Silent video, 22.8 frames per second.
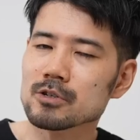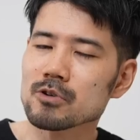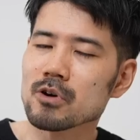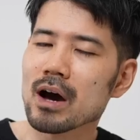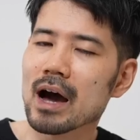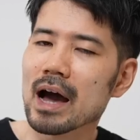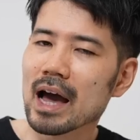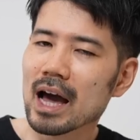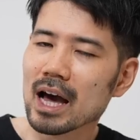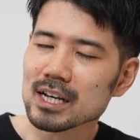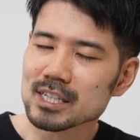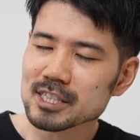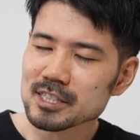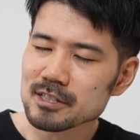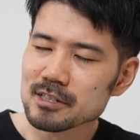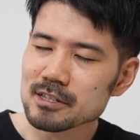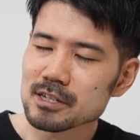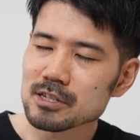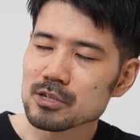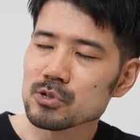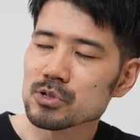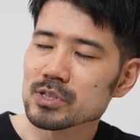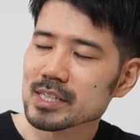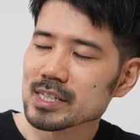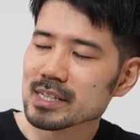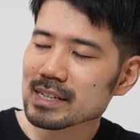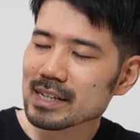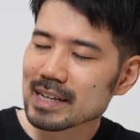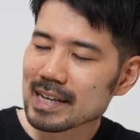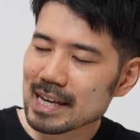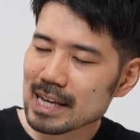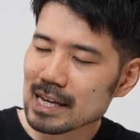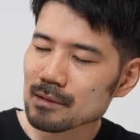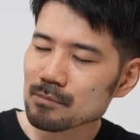you are actually
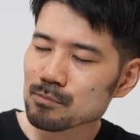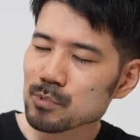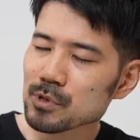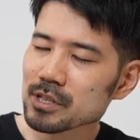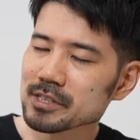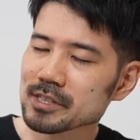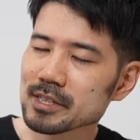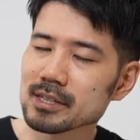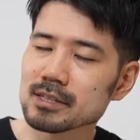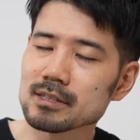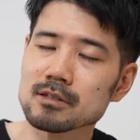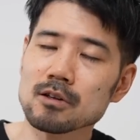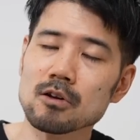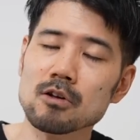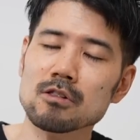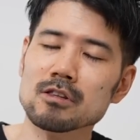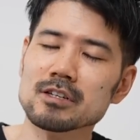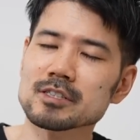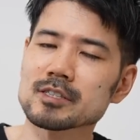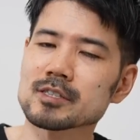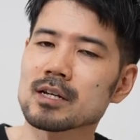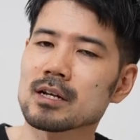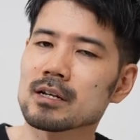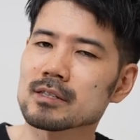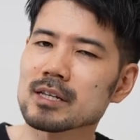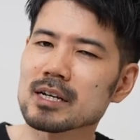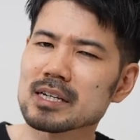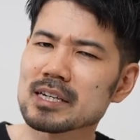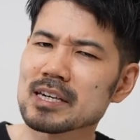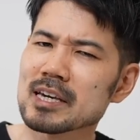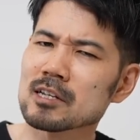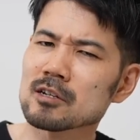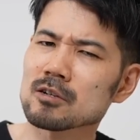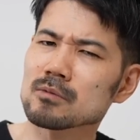using implicit knowledge
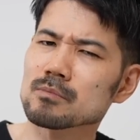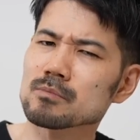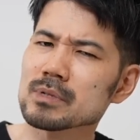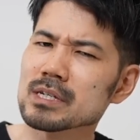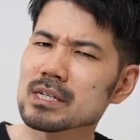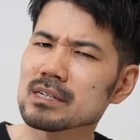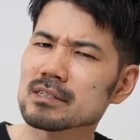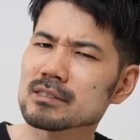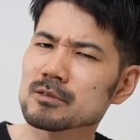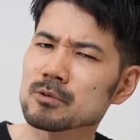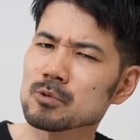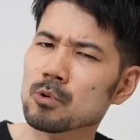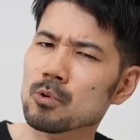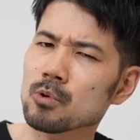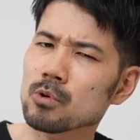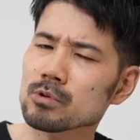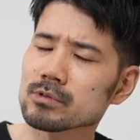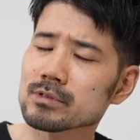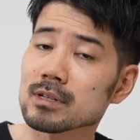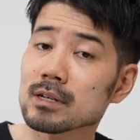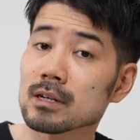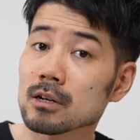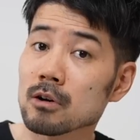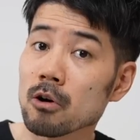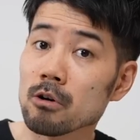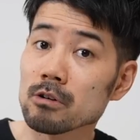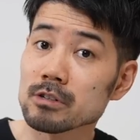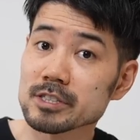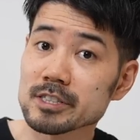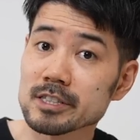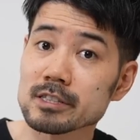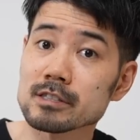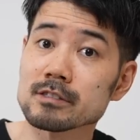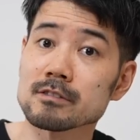that cannot be taught
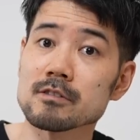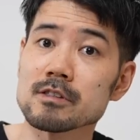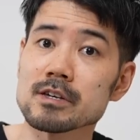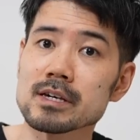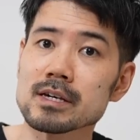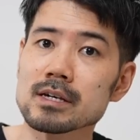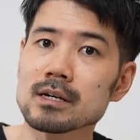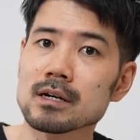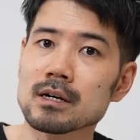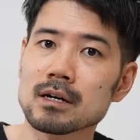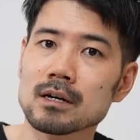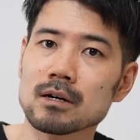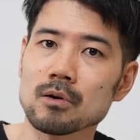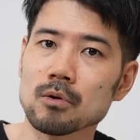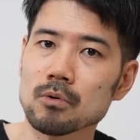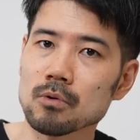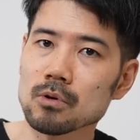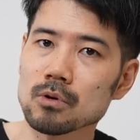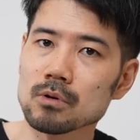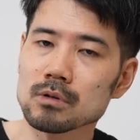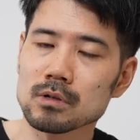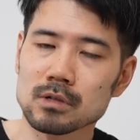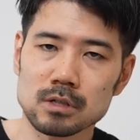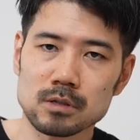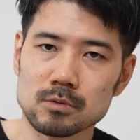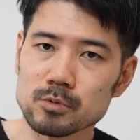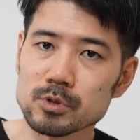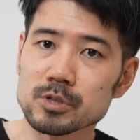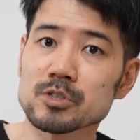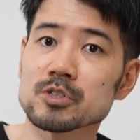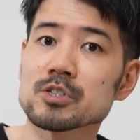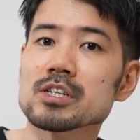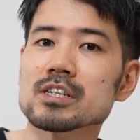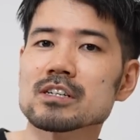consciously or
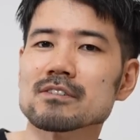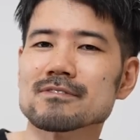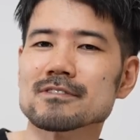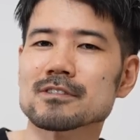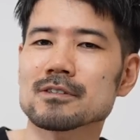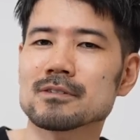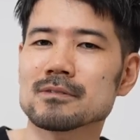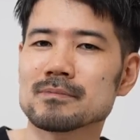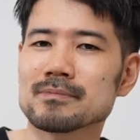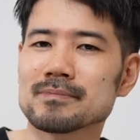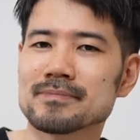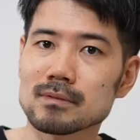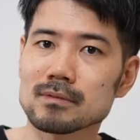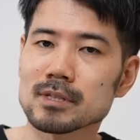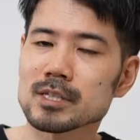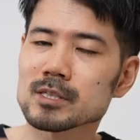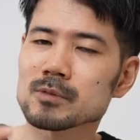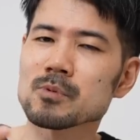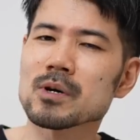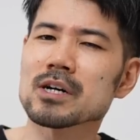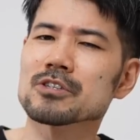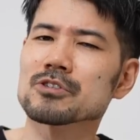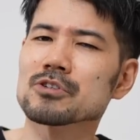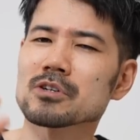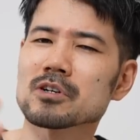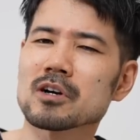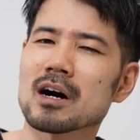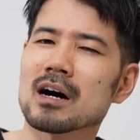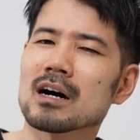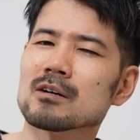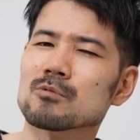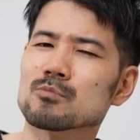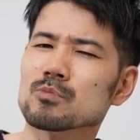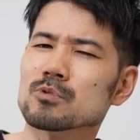retrieved. That's why you
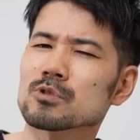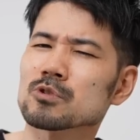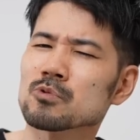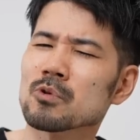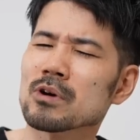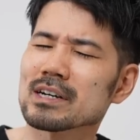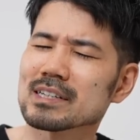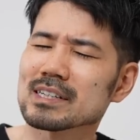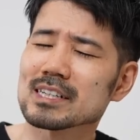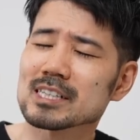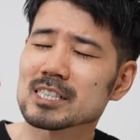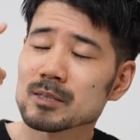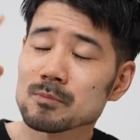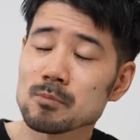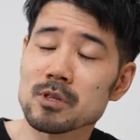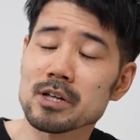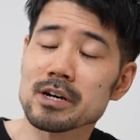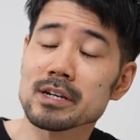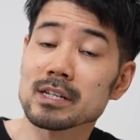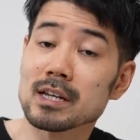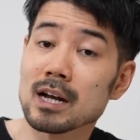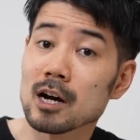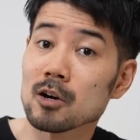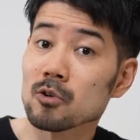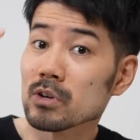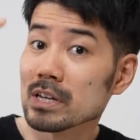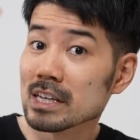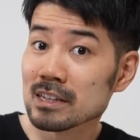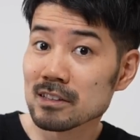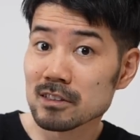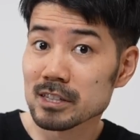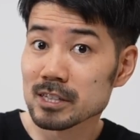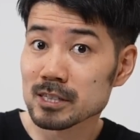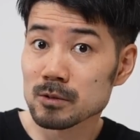can't quite explain how
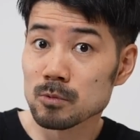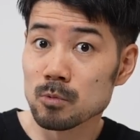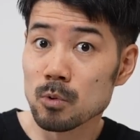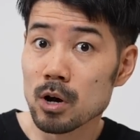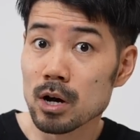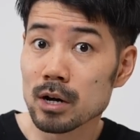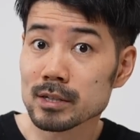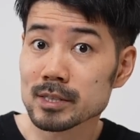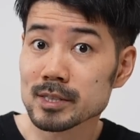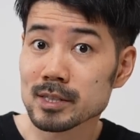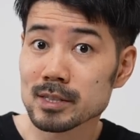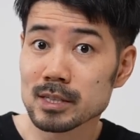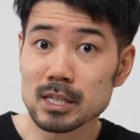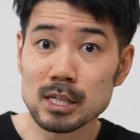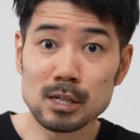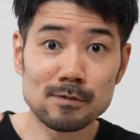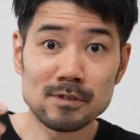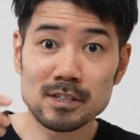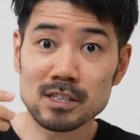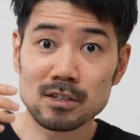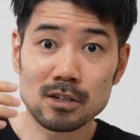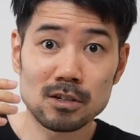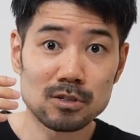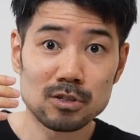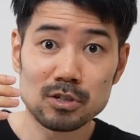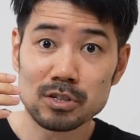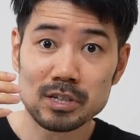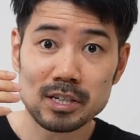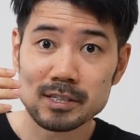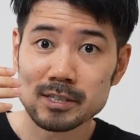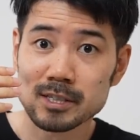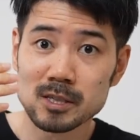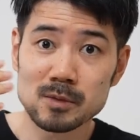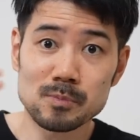English works, even though you
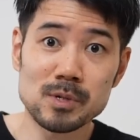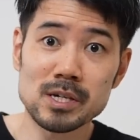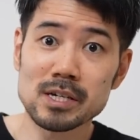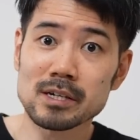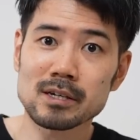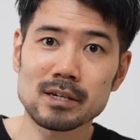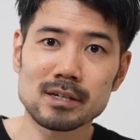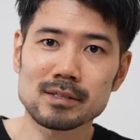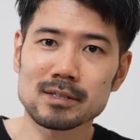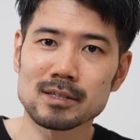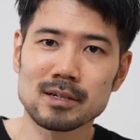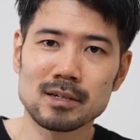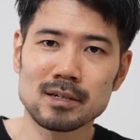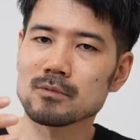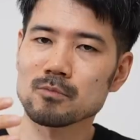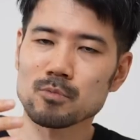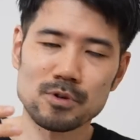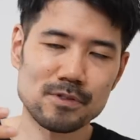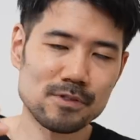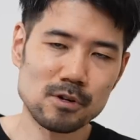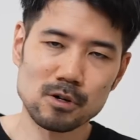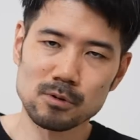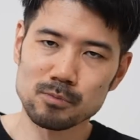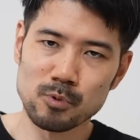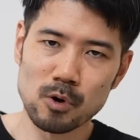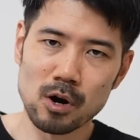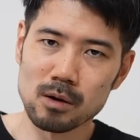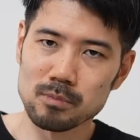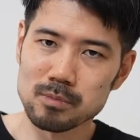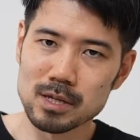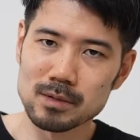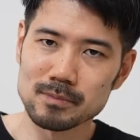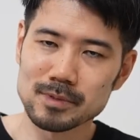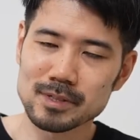can speak it with no
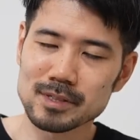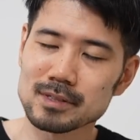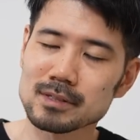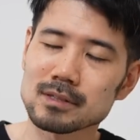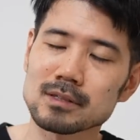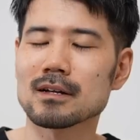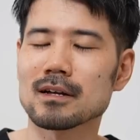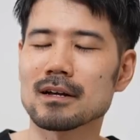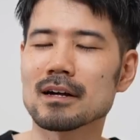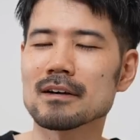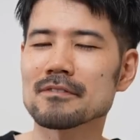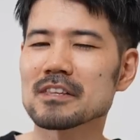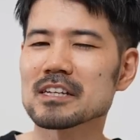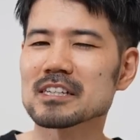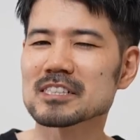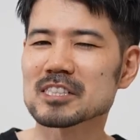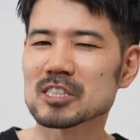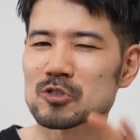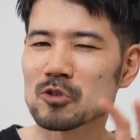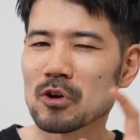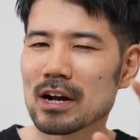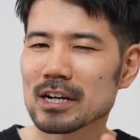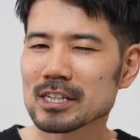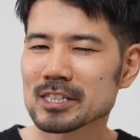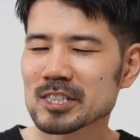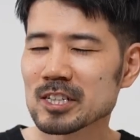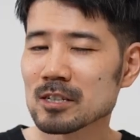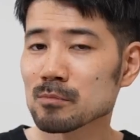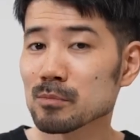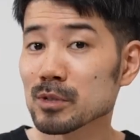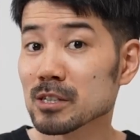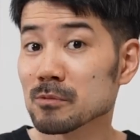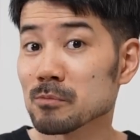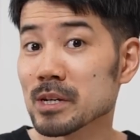problems. And the
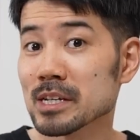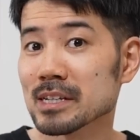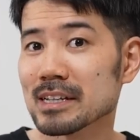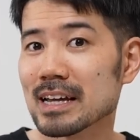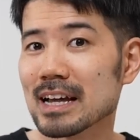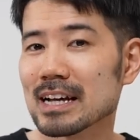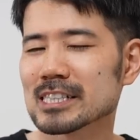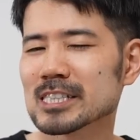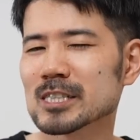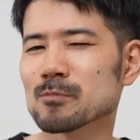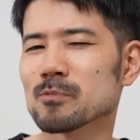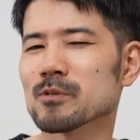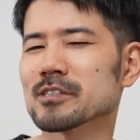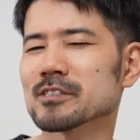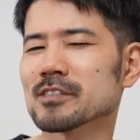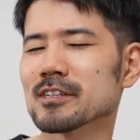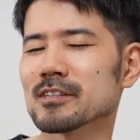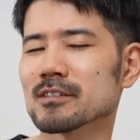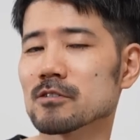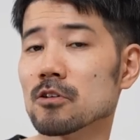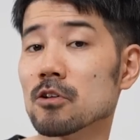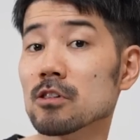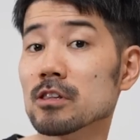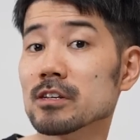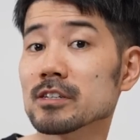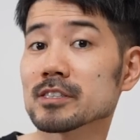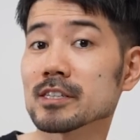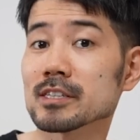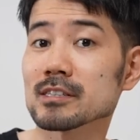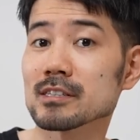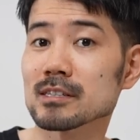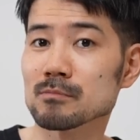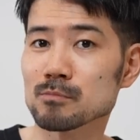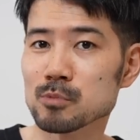interaction between explicit knowledge
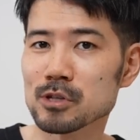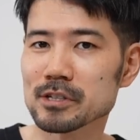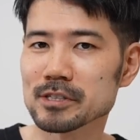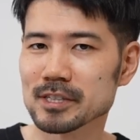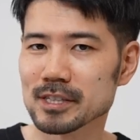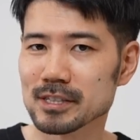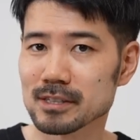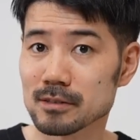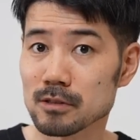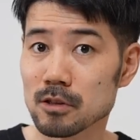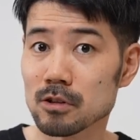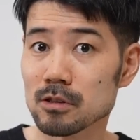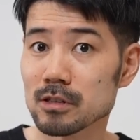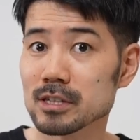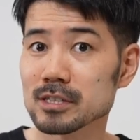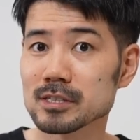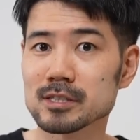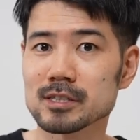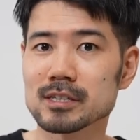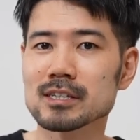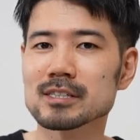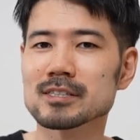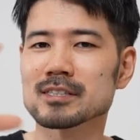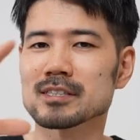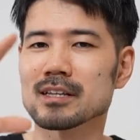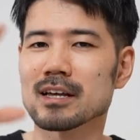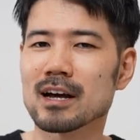and implicit knowledge is